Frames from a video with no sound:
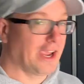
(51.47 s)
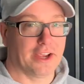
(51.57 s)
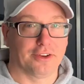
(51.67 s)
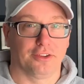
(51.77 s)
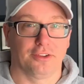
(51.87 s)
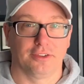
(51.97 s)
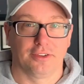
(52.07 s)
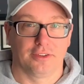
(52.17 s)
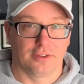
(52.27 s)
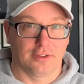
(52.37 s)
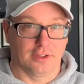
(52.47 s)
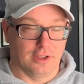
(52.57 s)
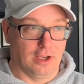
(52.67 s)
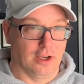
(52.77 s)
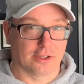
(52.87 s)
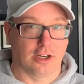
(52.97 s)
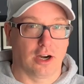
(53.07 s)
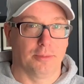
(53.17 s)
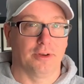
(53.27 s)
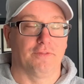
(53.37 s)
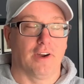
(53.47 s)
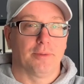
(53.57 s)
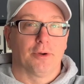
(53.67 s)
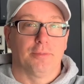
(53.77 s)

panel uh, carbon fiber